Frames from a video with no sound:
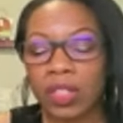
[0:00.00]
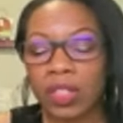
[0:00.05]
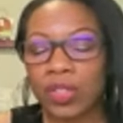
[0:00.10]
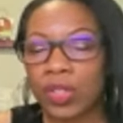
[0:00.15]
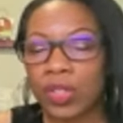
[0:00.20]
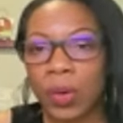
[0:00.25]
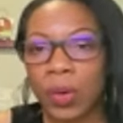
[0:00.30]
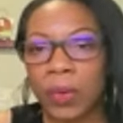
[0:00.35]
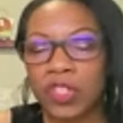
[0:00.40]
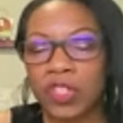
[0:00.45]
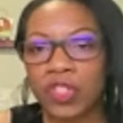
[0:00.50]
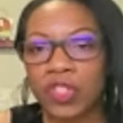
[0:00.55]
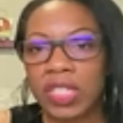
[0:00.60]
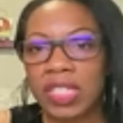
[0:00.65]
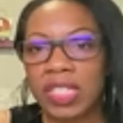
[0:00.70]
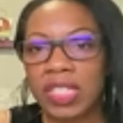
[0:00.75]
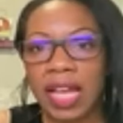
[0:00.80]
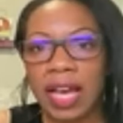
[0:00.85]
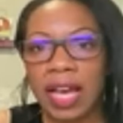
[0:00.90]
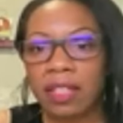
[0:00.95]
you know it's
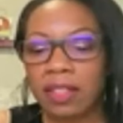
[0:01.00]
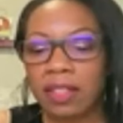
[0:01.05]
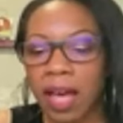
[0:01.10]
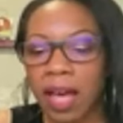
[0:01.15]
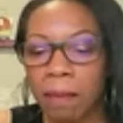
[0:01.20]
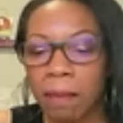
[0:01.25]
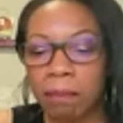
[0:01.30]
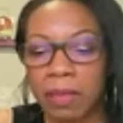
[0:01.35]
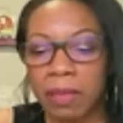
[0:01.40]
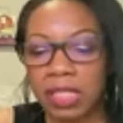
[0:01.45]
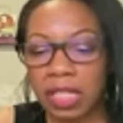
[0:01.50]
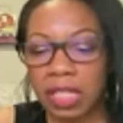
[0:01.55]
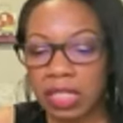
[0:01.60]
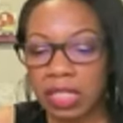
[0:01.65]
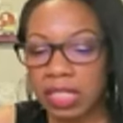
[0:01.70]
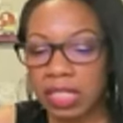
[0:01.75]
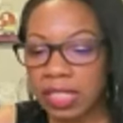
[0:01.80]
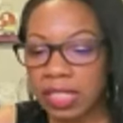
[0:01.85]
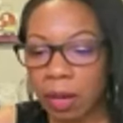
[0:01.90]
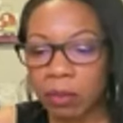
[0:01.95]
just that that
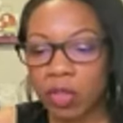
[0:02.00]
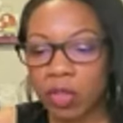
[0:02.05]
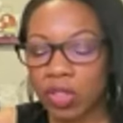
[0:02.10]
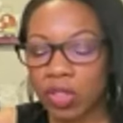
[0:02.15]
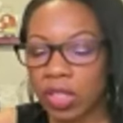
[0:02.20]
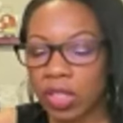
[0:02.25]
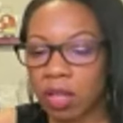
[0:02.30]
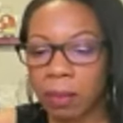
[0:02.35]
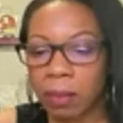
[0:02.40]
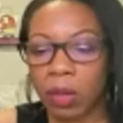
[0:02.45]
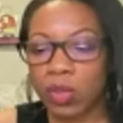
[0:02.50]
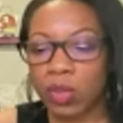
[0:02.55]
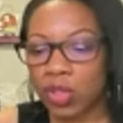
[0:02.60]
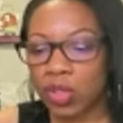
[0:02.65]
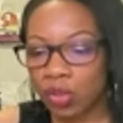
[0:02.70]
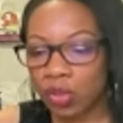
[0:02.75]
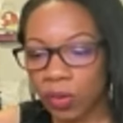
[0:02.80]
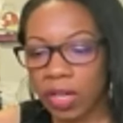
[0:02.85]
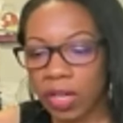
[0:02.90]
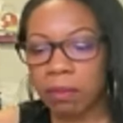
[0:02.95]
misconception about
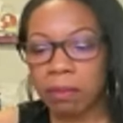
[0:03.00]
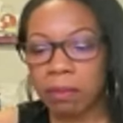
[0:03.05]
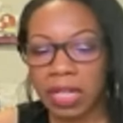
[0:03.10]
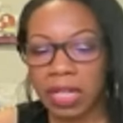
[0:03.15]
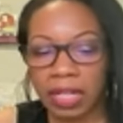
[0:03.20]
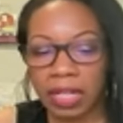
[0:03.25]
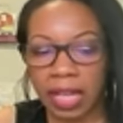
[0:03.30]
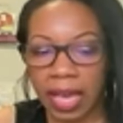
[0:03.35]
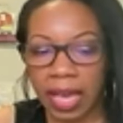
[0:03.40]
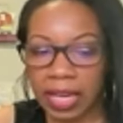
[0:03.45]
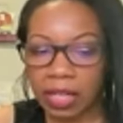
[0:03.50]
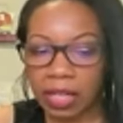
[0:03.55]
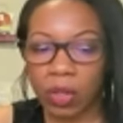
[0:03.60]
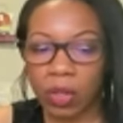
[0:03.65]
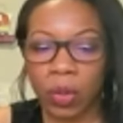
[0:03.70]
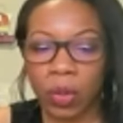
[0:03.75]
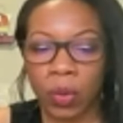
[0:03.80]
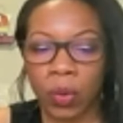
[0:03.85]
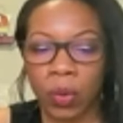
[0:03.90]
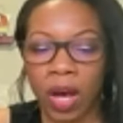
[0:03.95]
straight men and
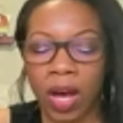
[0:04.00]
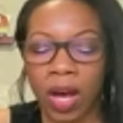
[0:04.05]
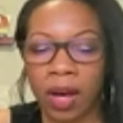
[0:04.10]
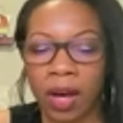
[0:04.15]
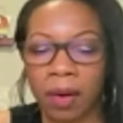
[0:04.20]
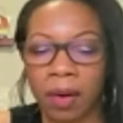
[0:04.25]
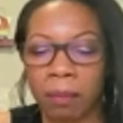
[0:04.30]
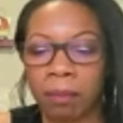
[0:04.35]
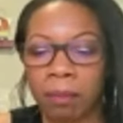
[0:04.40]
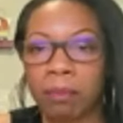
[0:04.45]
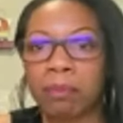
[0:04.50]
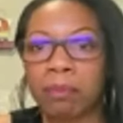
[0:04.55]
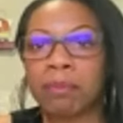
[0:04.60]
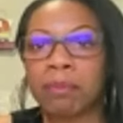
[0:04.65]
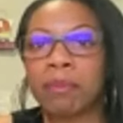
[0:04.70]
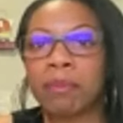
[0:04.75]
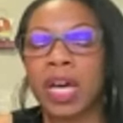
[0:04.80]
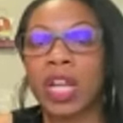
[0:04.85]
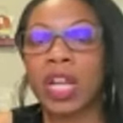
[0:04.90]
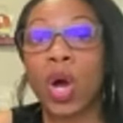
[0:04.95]
anal um
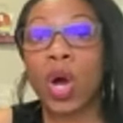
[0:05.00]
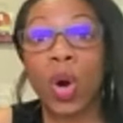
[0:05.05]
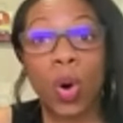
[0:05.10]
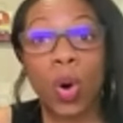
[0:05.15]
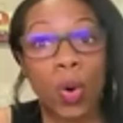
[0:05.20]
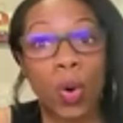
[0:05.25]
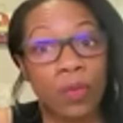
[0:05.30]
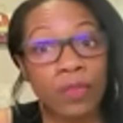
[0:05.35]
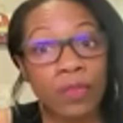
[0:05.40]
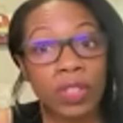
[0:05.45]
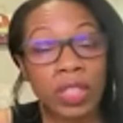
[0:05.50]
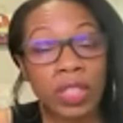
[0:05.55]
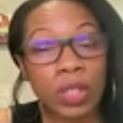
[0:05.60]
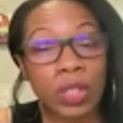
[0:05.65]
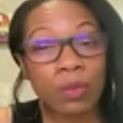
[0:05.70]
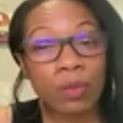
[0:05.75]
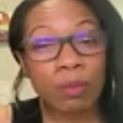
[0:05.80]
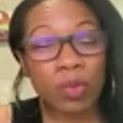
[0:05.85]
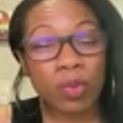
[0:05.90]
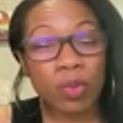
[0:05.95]
but
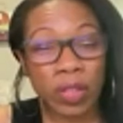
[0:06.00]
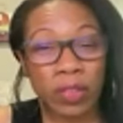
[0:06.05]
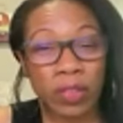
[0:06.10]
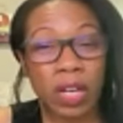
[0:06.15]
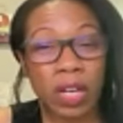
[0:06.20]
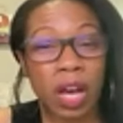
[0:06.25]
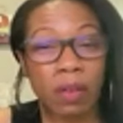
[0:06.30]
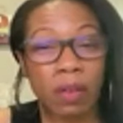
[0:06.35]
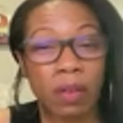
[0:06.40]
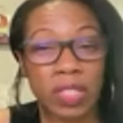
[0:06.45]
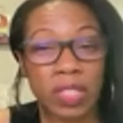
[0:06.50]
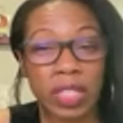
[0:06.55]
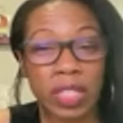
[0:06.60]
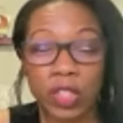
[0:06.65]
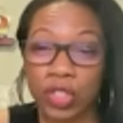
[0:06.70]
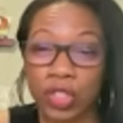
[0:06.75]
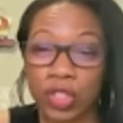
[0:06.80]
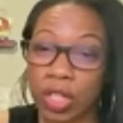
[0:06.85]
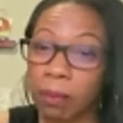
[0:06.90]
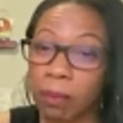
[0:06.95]
hopefully you brought the
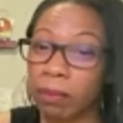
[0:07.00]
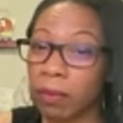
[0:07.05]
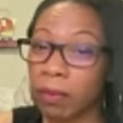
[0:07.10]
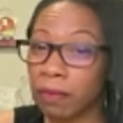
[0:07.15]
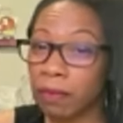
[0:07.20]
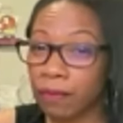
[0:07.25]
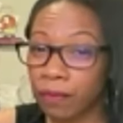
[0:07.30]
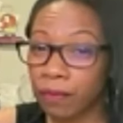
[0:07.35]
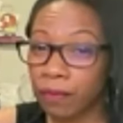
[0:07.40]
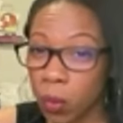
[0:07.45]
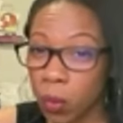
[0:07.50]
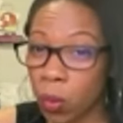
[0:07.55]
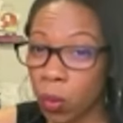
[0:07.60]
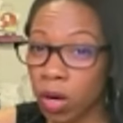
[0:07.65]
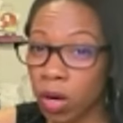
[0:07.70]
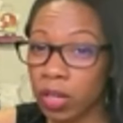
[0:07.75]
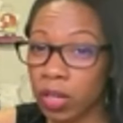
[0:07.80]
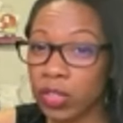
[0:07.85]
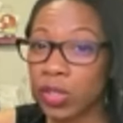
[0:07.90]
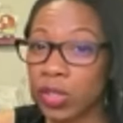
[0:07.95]
conversation up
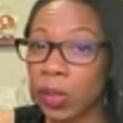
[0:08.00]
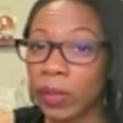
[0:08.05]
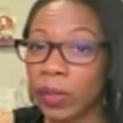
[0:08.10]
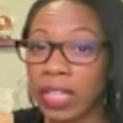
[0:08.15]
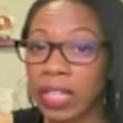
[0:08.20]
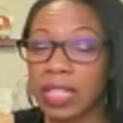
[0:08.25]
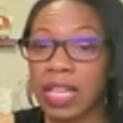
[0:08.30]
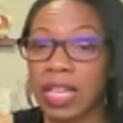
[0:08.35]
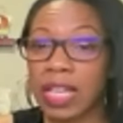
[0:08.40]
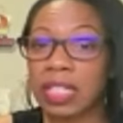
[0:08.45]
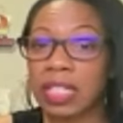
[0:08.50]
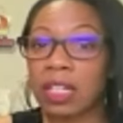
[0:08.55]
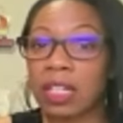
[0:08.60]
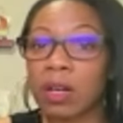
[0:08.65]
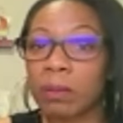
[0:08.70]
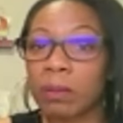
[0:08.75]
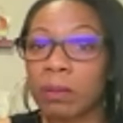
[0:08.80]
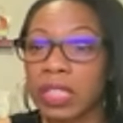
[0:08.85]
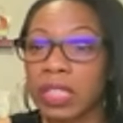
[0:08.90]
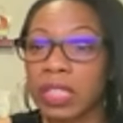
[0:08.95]
before so that doesn't
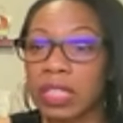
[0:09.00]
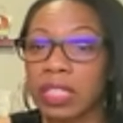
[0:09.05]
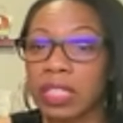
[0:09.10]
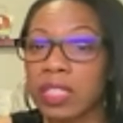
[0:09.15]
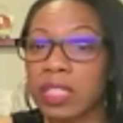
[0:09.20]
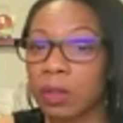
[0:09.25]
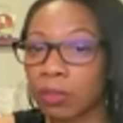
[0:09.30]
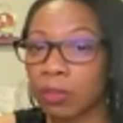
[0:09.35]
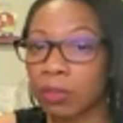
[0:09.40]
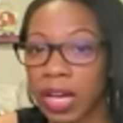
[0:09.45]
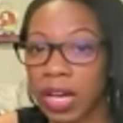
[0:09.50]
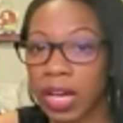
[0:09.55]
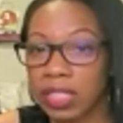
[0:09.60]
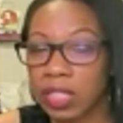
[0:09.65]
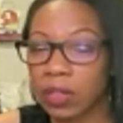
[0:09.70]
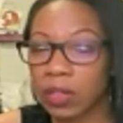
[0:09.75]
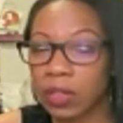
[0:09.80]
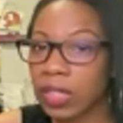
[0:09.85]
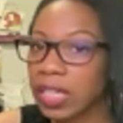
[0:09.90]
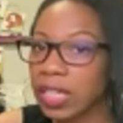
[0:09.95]
completely
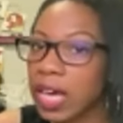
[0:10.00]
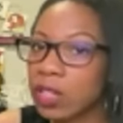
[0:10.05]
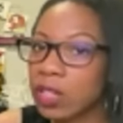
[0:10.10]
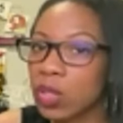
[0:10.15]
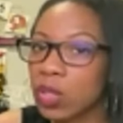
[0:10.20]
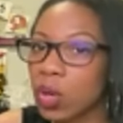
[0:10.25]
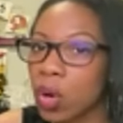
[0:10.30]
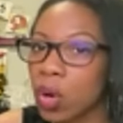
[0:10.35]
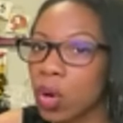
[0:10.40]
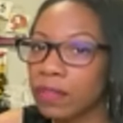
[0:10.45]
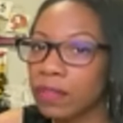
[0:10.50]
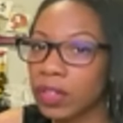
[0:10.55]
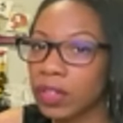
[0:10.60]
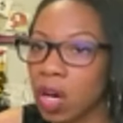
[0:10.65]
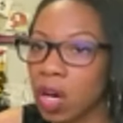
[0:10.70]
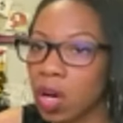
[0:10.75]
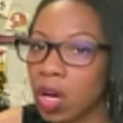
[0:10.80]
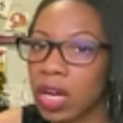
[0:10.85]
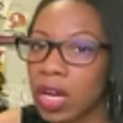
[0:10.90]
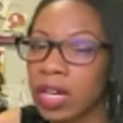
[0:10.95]
surprise her and catch her off
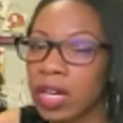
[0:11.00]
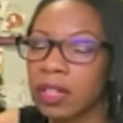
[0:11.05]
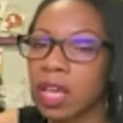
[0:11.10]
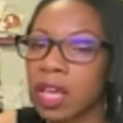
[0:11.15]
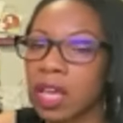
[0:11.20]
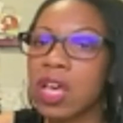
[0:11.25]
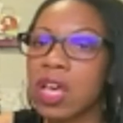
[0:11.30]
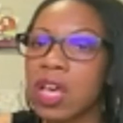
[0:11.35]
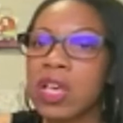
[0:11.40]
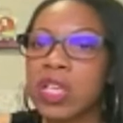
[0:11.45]
guard.